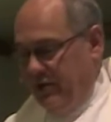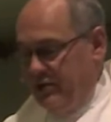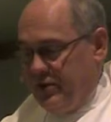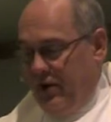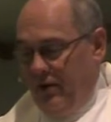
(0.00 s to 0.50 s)

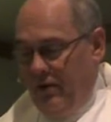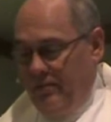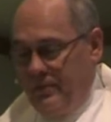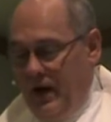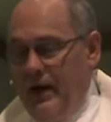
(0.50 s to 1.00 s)
years
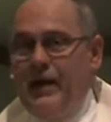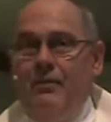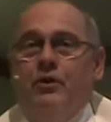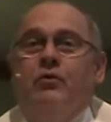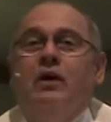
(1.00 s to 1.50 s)
ago, I
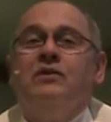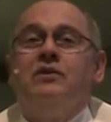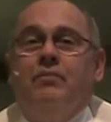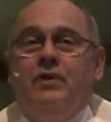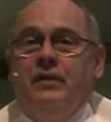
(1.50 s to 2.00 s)
came across
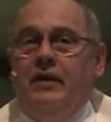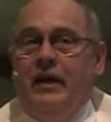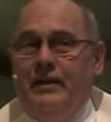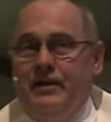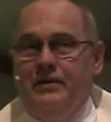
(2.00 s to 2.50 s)
something that
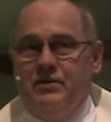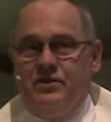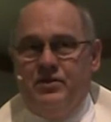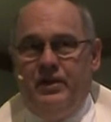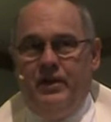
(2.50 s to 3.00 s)
I didn't
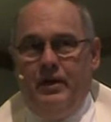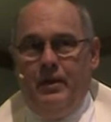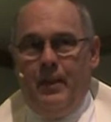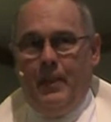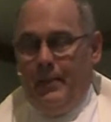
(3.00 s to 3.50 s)
see
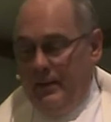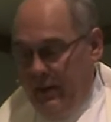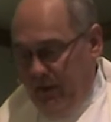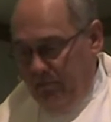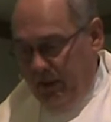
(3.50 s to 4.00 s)

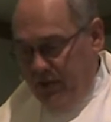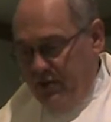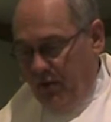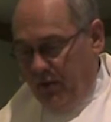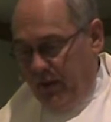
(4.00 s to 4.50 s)
in
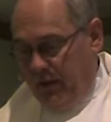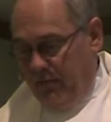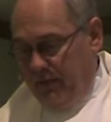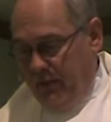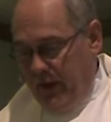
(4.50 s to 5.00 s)
Minnesota.
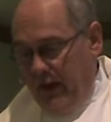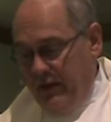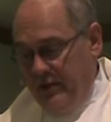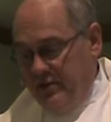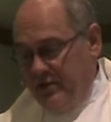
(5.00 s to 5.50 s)
That
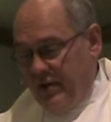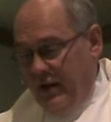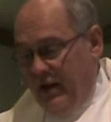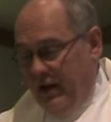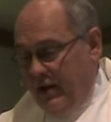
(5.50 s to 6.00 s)
is,
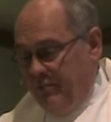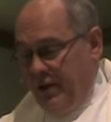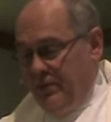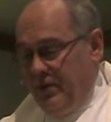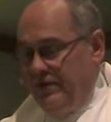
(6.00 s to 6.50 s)

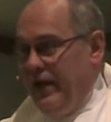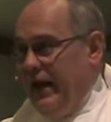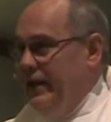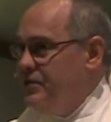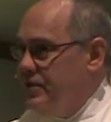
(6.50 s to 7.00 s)
people at the
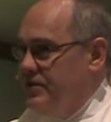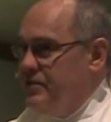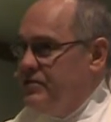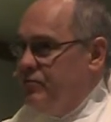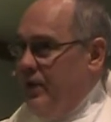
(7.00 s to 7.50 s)

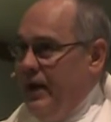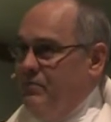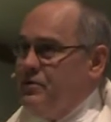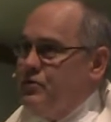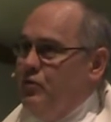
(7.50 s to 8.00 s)
exits
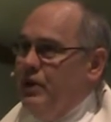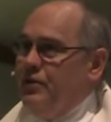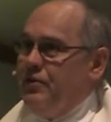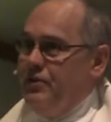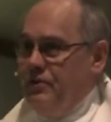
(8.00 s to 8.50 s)
ramps
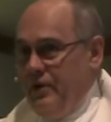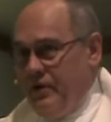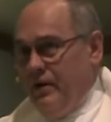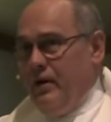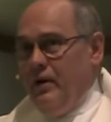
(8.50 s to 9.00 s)
with
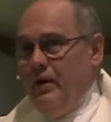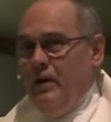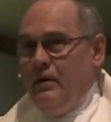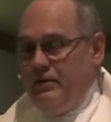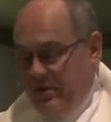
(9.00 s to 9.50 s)
their
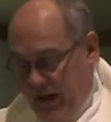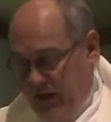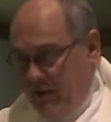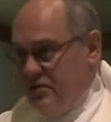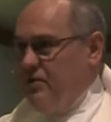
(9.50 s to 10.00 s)

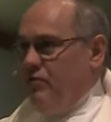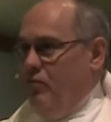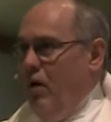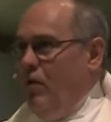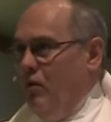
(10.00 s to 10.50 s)
tales
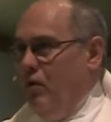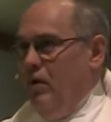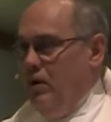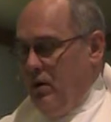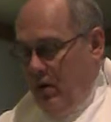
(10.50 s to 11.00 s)
of
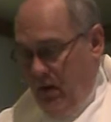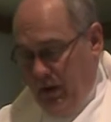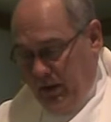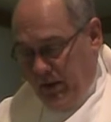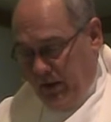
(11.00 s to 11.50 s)
woe
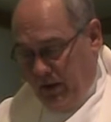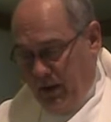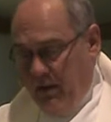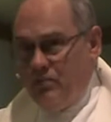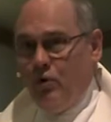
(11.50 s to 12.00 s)
on
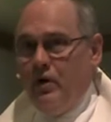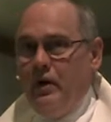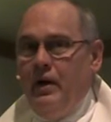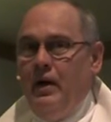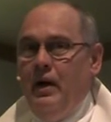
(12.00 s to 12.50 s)

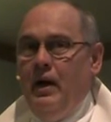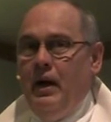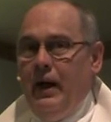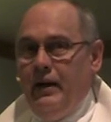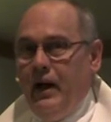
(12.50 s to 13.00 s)
cardboard,
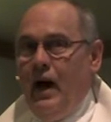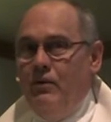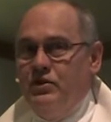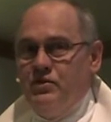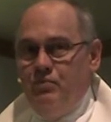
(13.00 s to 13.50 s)
and I
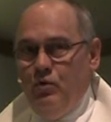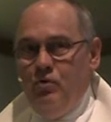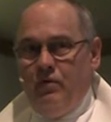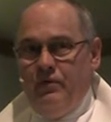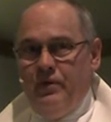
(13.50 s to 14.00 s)
was
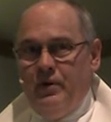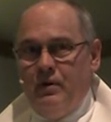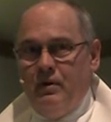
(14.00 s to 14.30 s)
moved.